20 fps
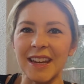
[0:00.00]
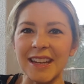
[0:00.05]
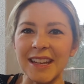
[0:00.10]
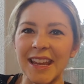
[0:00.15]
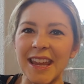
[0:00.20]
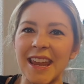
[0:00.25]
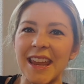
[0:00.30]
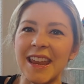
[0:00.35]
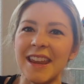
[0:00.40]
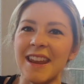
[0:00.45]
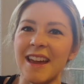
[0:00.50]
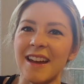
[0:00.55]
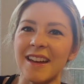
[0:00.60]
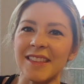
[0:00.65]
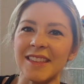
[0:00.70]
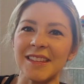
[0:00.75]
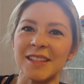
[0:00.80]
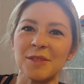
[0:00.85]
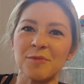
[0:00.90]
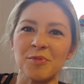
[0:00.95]
getting in
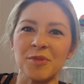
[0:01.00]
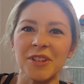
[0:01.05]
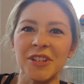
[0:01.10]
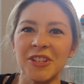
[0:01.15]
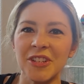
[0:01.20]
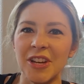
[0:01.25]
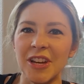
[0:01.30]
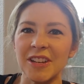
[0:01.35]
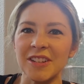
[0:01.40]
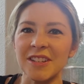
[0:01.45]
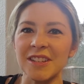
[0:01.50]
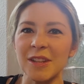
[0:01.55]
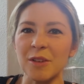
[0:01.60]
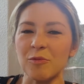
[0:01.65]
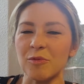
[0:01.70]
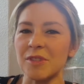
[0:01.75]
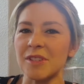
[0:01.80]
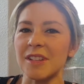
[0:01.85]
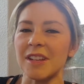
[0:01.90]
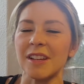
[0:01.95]
on this appreciation
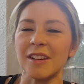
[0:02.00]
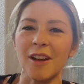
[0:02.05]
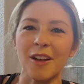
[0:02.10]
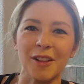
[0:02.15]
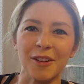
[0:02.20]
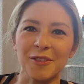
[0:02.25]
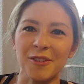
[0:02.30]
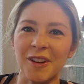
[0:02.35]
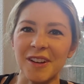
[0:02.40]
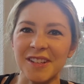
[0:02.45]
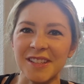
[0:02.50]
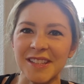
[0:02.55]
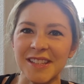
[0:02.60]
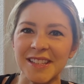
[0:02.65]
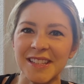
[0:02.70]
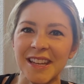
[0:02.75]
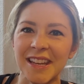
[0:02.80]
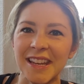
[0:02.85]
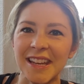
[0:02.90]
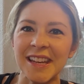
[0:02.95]
that we're seeing all across the
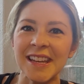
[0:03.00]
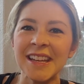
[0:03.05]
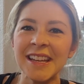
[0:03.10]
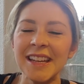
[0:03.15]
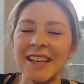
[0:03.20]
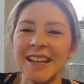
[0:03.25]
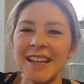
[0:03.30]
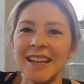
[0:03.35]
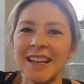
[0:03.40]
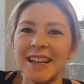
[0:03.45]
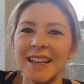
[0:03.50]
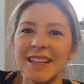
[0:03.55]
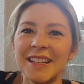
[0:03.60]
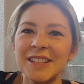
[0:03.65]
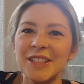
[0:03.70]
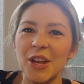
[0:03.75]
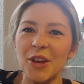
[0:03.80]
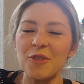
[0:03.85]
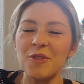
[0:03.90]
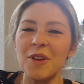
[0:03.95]
city.
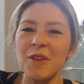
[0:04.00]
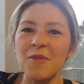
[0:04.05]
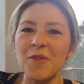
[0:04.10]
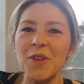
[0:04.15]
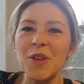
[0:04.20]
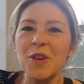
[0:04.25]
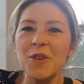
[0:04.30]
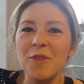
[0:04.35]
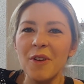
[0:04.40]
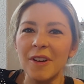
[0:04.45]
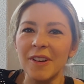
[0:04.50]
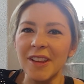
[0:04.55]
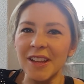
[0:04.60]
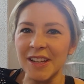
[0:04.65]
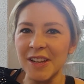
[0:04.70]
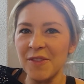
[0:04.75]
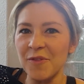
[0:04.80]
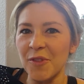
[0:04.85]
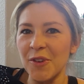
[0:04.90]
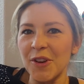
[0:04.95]
So if you are
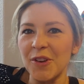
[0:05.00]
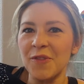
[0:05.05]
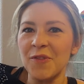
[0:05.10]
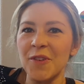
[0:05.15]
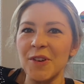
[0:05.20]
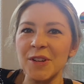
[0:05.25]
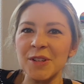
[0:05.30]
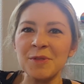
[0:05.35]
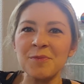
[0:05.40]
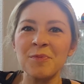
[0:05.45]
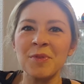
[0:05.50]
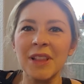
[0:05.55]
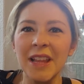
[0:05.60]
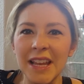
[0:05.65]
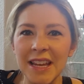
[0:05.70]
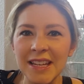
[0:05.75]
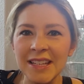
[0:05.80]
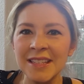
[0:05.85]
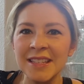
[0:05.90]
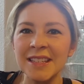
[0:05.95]
looking for your first
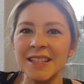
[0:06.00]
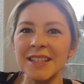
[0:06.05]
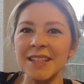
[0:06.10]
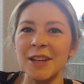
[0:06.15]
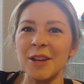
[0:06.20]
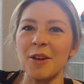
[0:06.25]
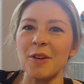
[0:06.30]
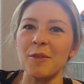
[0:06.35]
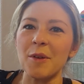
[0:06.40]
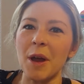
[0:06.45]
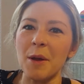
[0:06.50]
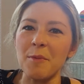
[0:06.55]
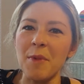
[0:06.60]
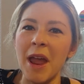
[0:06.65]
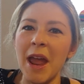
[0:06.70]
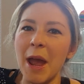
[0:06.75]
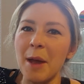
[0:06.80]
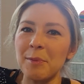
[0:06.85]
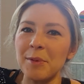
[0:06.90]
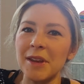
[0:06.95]
place, you know, I'm
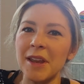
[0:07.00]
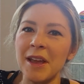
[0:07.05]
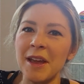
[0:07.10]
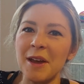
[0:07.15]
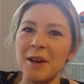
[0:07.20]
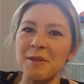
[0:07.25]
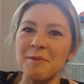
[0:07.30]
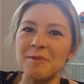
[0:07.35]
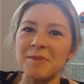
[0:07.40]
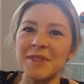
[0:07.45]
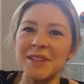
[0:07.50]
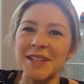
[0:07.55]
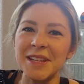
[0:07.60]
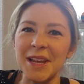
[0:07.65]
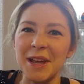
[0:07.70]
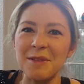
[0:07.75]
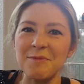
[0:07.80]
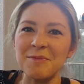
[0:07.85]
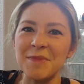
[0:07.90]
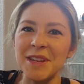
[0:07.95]
happy to help.
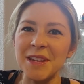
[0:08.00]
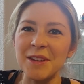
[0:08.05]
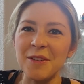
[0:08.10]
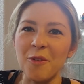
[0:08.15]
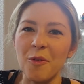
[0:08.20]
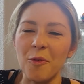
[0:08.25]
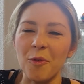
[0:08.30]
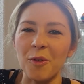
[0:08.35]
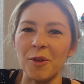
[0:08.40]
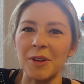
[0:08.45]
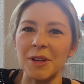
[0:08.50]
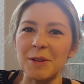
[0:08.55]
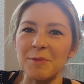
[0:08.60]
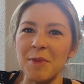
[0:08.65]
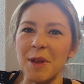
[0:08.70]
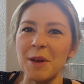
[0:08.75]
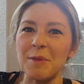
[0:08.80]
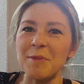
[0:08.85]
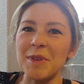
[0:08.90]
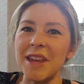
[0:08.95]
DM me or
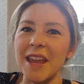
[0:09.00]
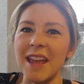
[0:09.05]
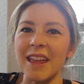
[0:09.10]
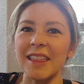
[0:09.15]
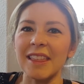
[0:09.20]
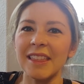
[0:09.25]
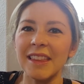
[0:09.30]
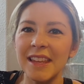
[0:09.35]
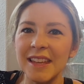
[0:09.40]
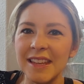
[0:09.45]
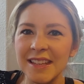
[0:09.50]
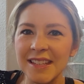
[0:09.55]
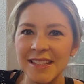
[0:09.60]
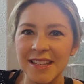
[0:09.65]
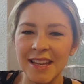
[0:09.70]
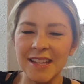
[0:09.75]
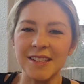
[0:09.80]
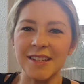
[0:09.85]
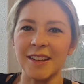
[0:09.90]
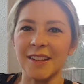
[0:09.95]
email me at
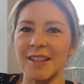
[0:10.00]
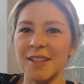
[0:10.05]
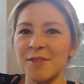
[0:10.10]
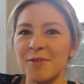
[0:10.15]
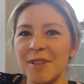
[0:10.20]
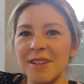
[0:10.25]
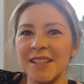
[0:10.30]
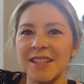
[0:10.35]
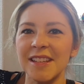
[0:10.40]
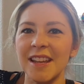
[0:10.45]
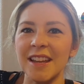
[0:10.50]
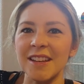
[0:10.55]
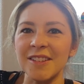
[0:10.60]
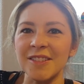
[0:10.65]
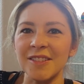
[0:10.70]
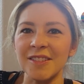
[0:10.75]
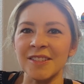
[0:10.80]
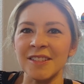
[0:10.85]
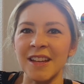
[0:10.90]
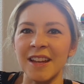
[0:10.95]

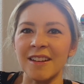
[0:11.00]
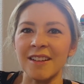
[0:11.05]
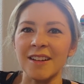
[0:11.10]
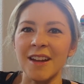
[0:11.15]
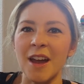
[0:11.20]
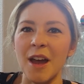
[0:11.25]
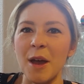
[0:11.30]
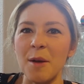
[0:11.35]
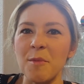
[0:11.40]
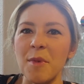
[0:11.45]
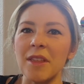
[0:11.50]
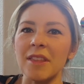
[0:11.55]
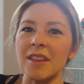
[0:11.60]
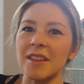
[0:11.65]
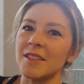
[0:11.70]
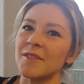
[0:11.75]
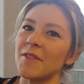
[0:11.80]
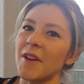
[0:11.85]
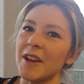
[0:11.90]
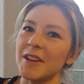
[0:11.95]
liz@douglasresidential.com and
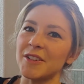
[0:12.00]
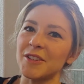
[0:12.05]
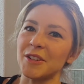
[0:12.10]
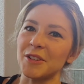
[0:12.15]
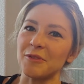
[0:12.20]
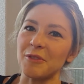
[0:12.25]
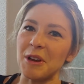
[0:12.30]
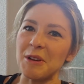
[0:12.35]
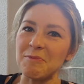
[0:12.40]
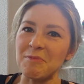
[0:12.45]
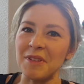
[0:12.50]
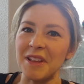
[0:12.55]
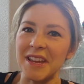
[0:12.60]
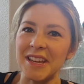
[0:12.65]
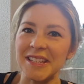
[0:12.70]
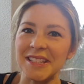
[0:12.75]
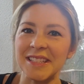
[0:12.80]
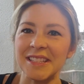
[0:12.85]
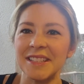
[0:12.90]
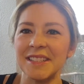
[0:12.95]
let's find you a great
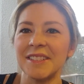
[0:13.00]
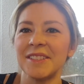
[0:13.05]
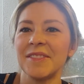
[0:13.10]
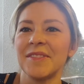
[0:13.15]
place.